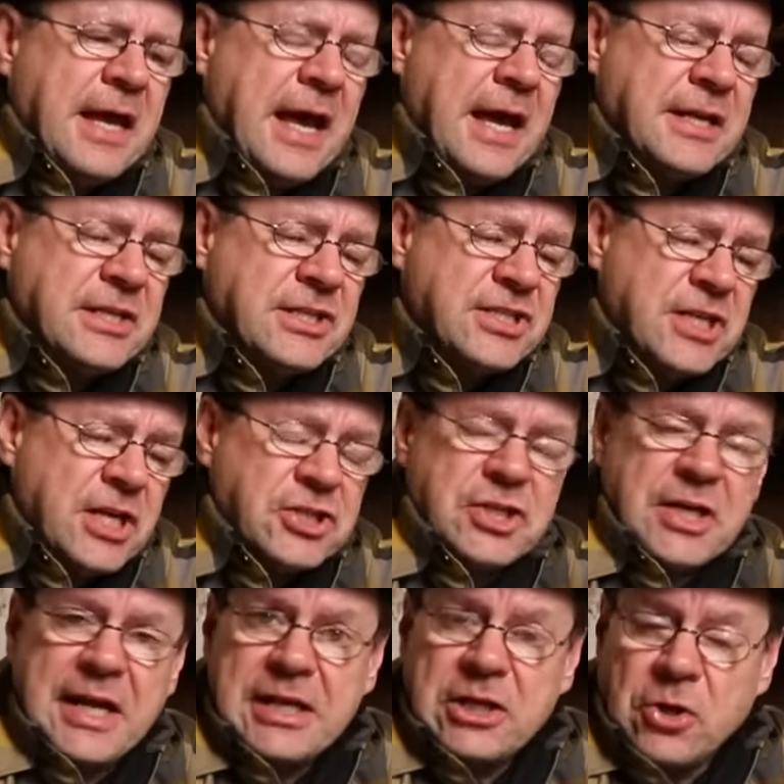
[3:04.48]
and it's
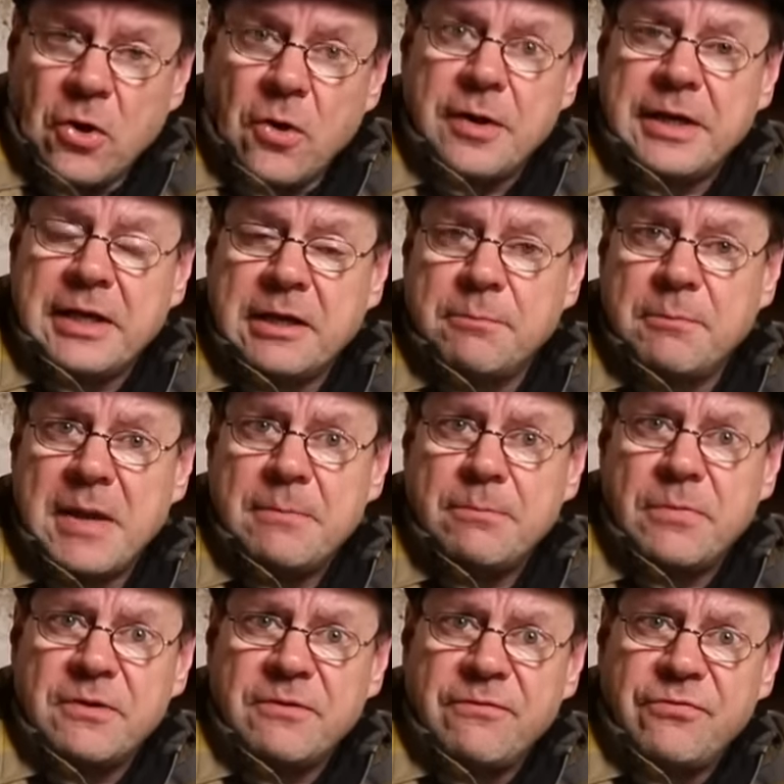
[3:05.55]
such an iconic
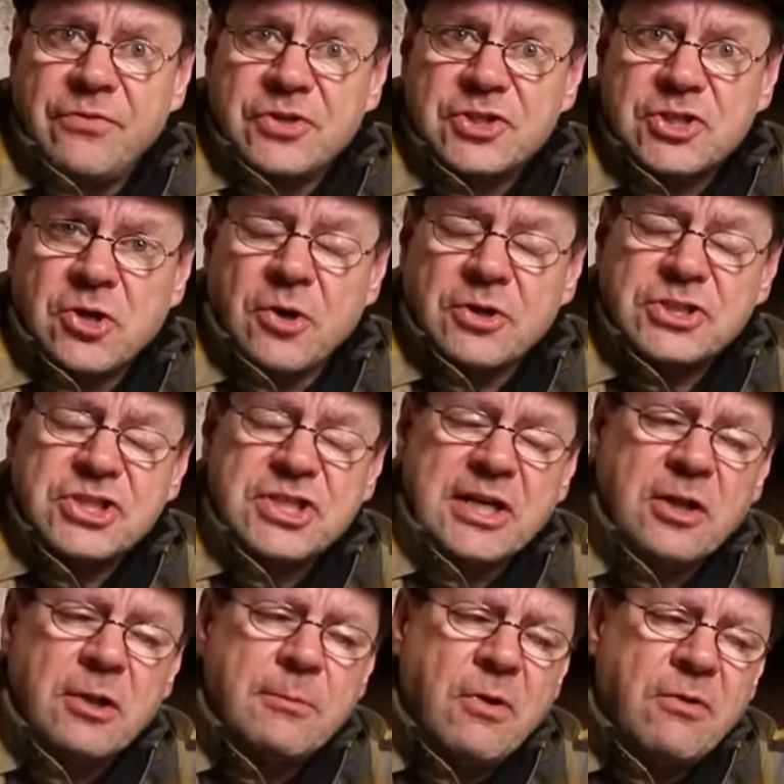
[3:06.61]
member of the Scotch
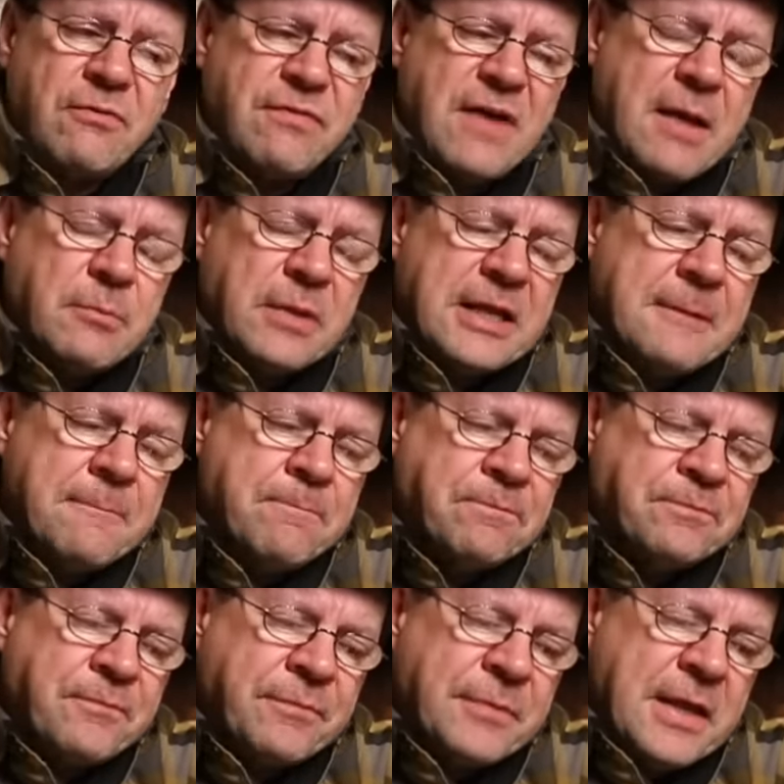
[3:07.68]
single malt family
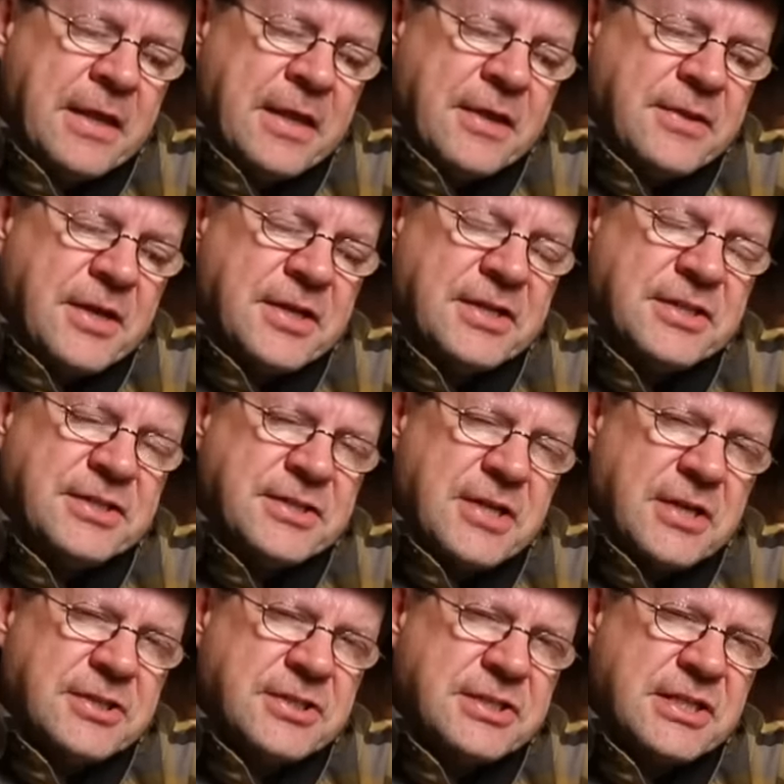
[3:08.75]
that it
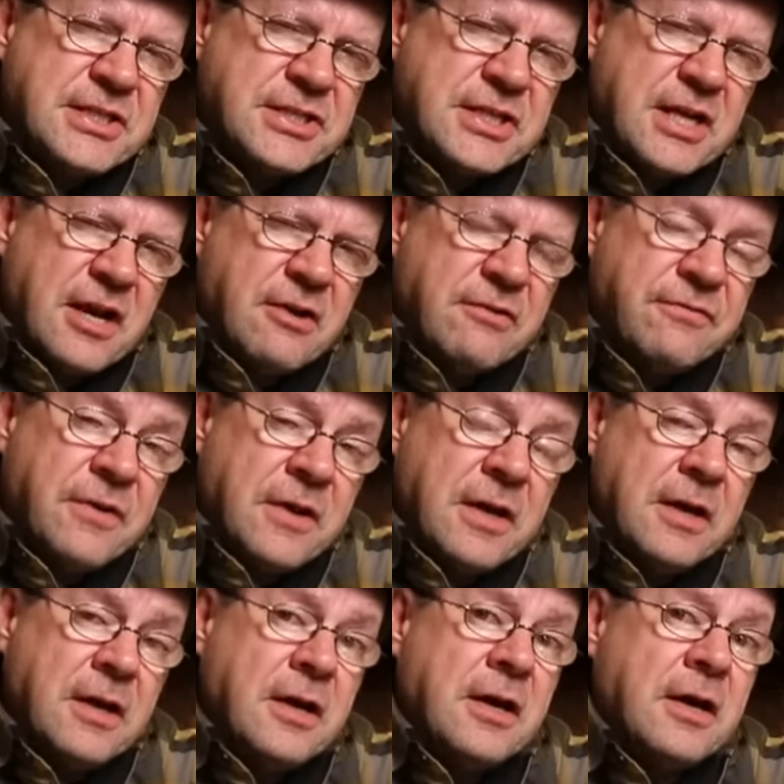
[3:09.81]
does deserve
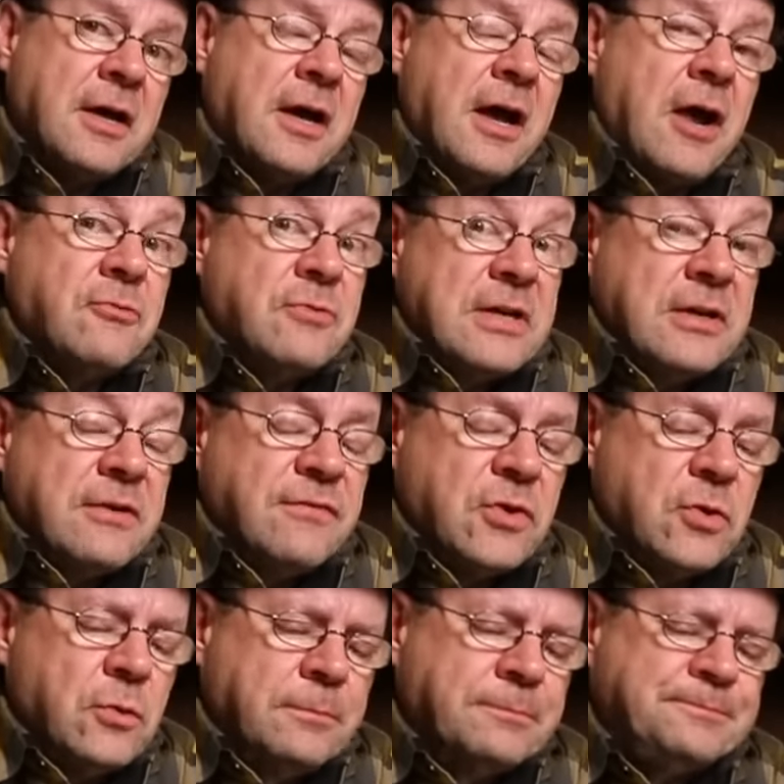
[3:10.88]
a
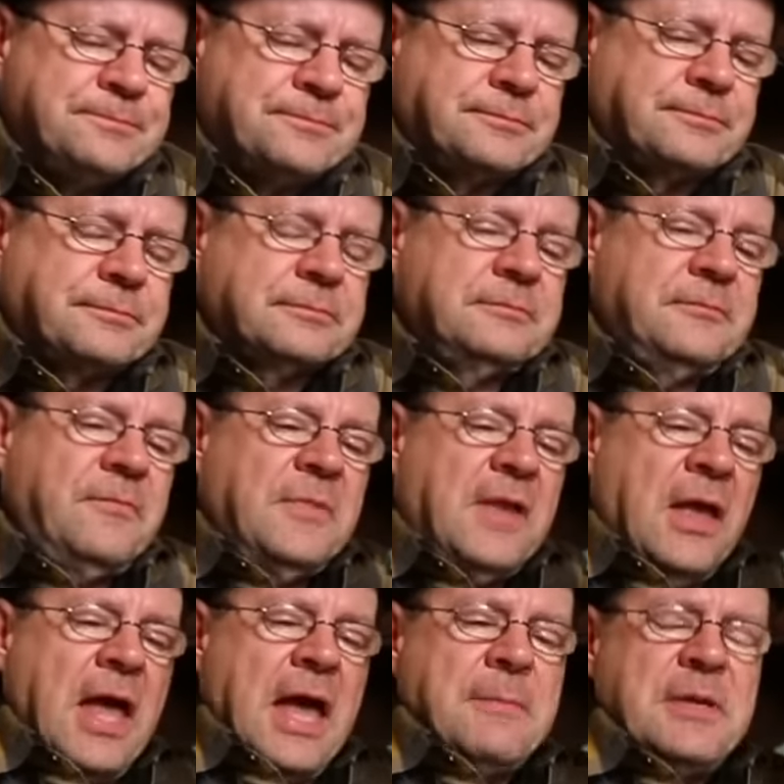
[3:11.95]
re-review.
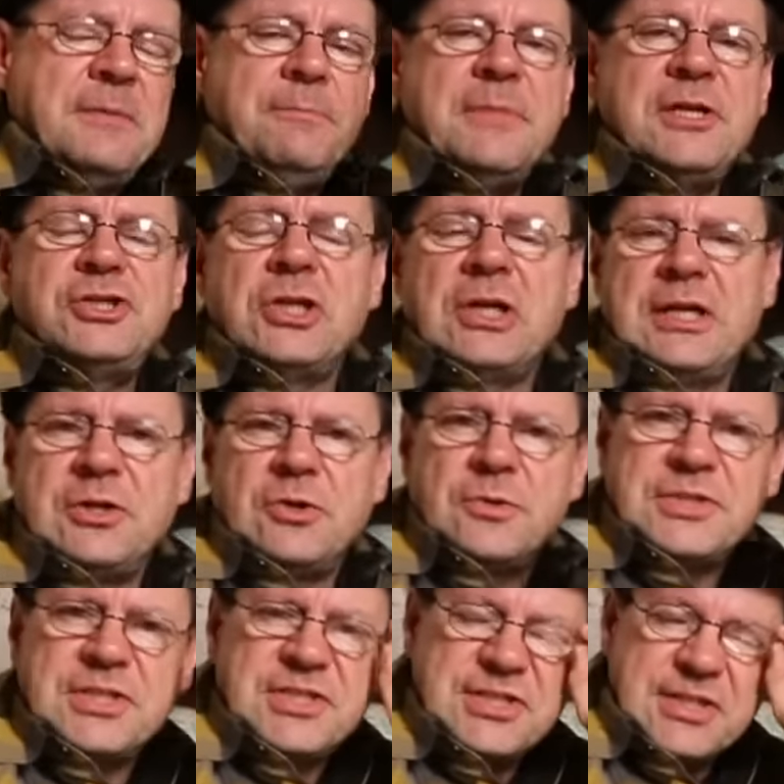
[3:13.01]
I'm immediately
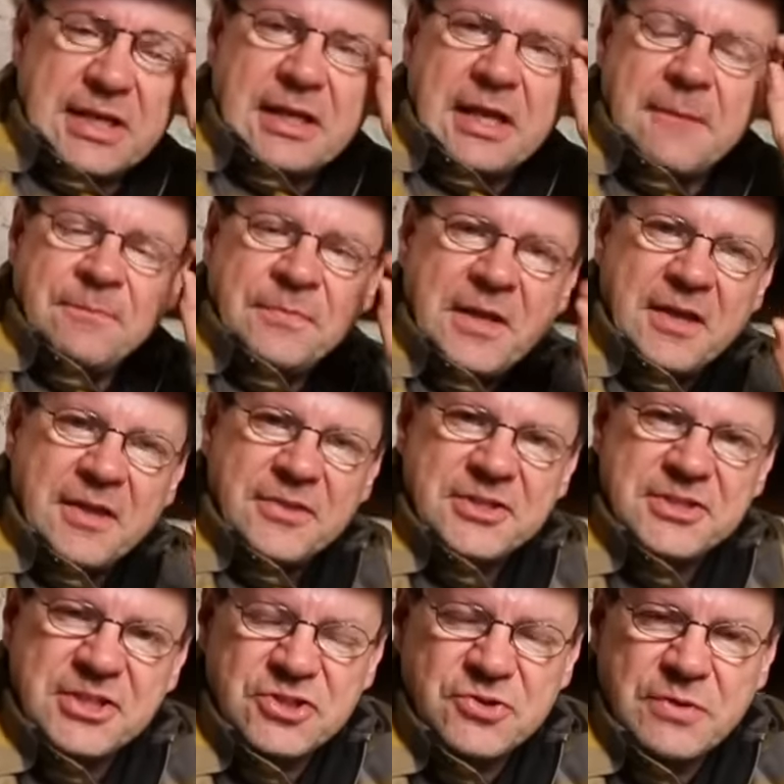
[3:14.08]
noticing
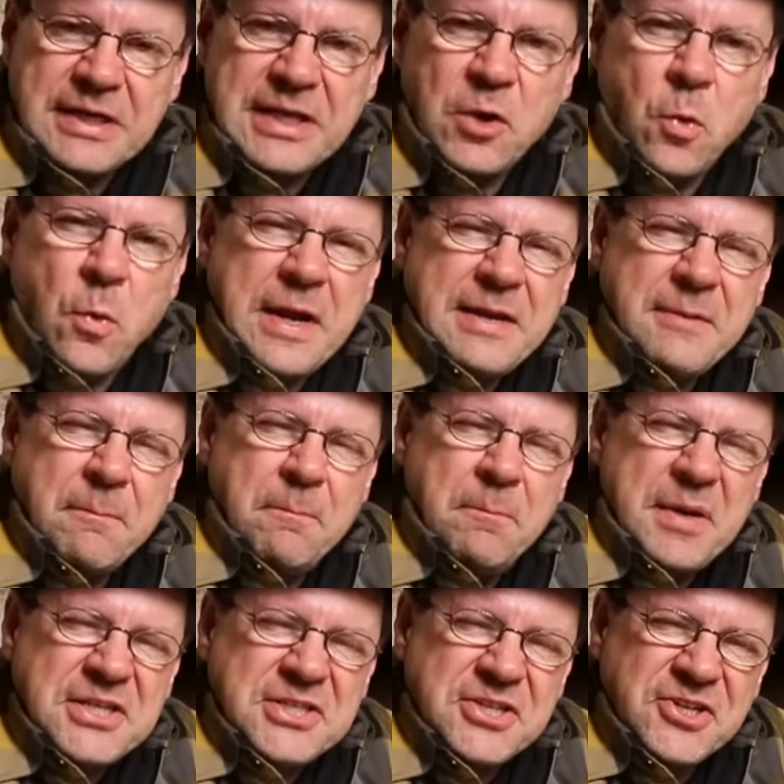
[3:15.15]
that it's really quite
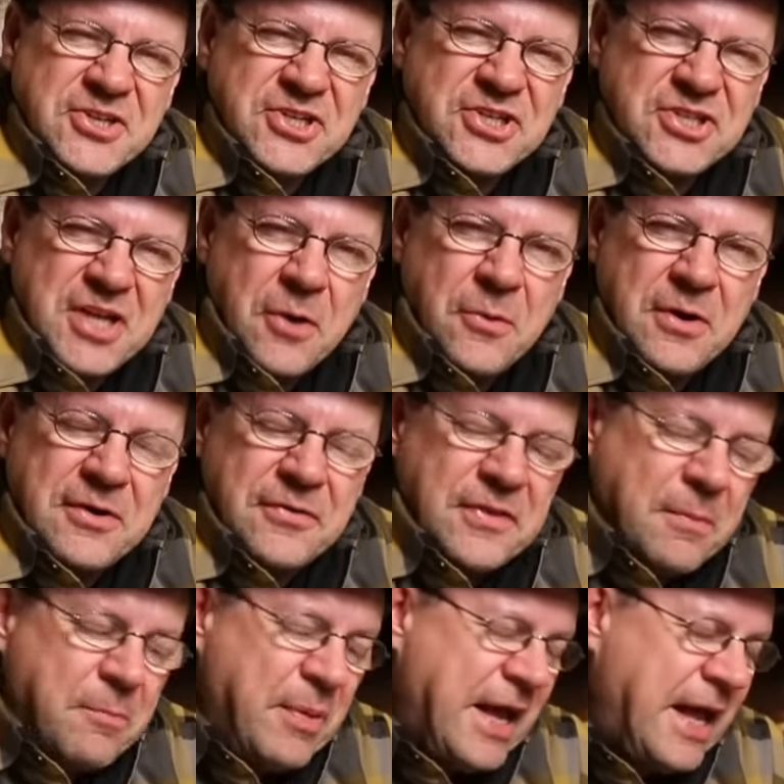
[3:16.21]
bitter sour in
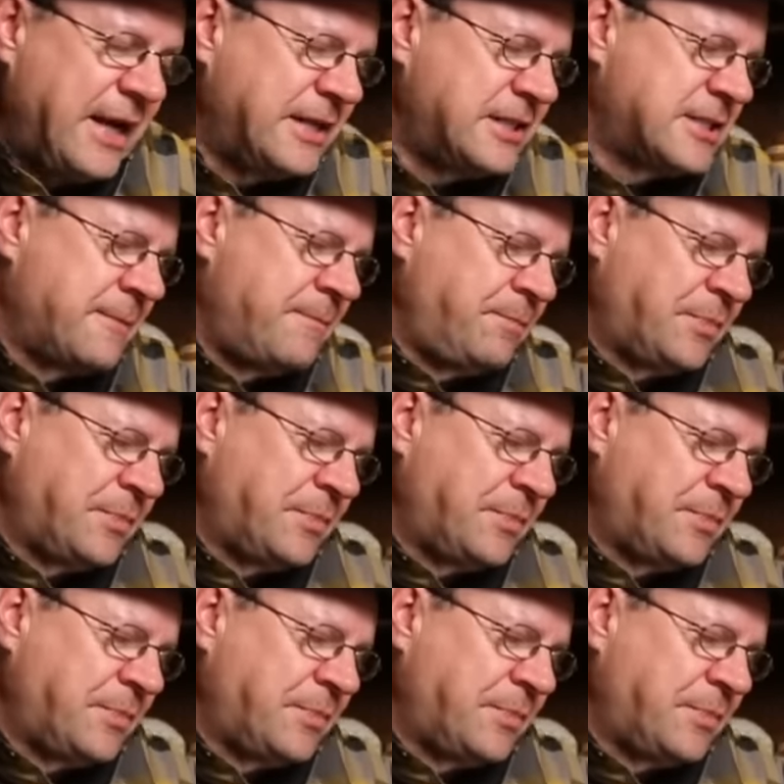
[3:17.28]
the palate,